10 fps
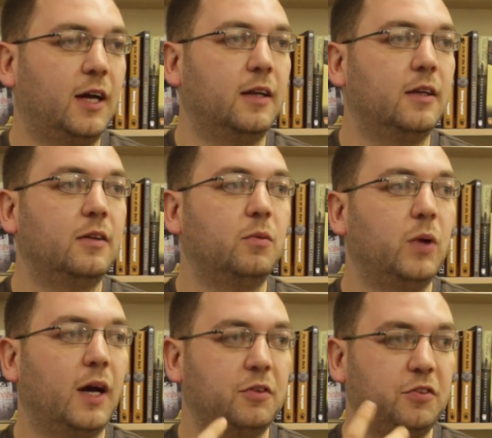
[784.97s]
And
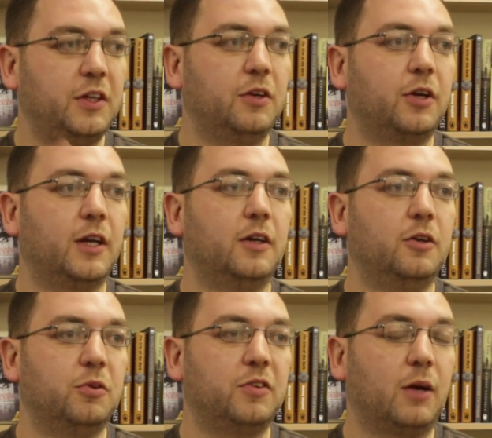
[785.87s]
we have a serial killer
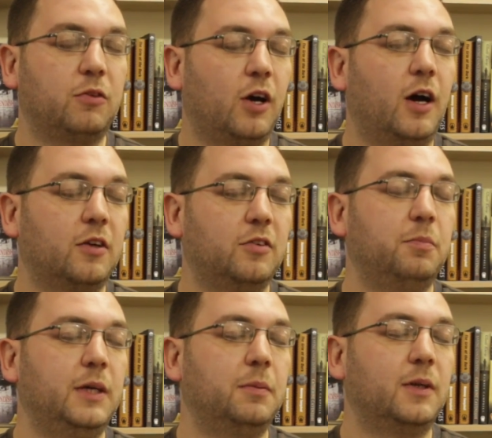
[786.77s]
who is now targeting
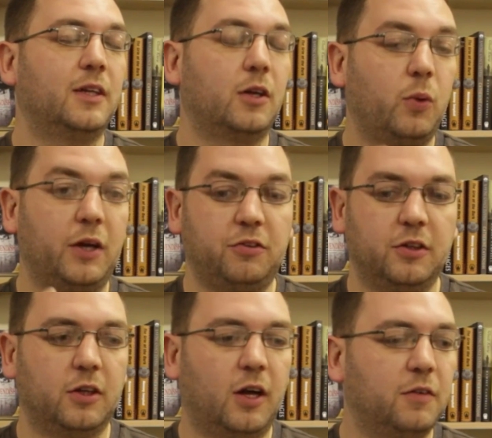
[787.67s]
people, and the question
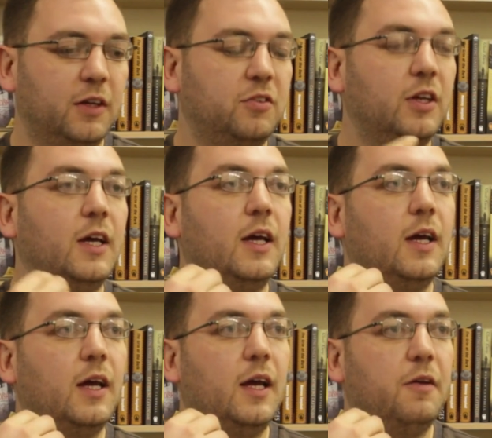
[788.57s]
of the novel is,
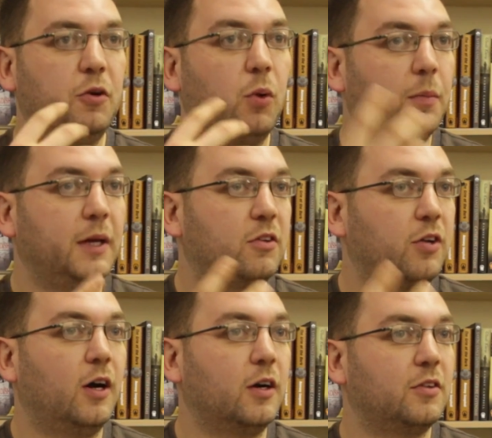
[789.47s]
if you are being
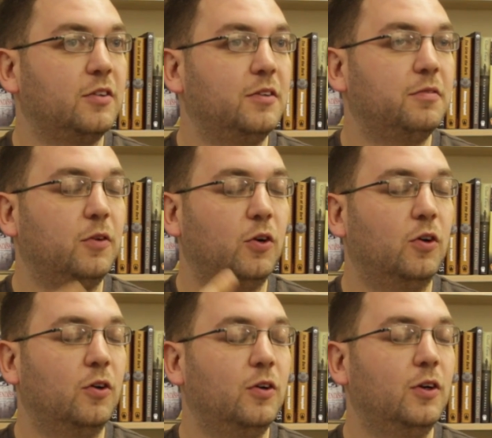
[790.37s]
targeted
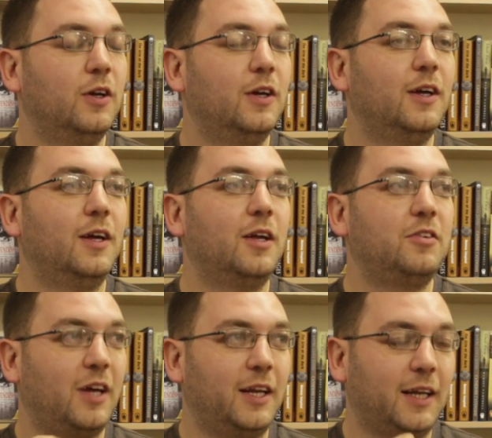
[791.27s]
for
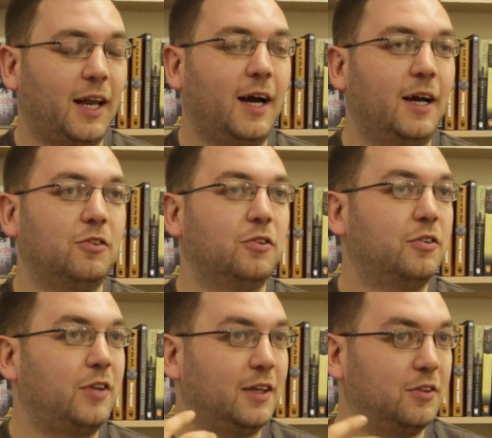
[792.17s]
telling lies or
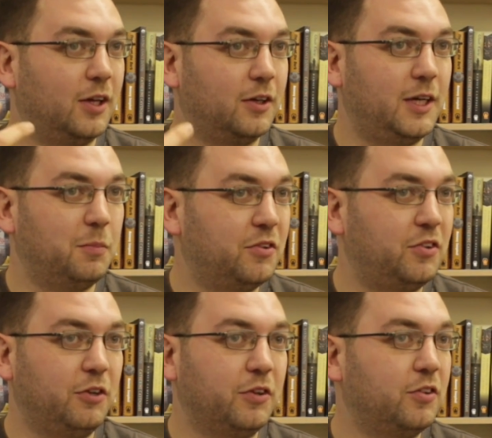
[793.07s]
keeping
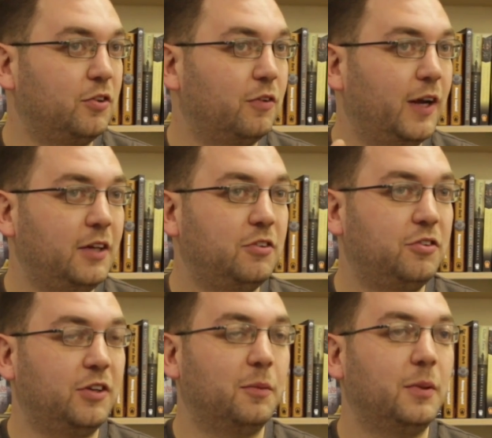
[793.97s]
secrets in your
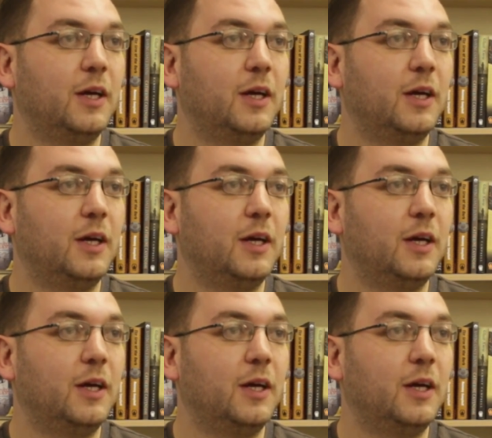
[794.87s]
relationship,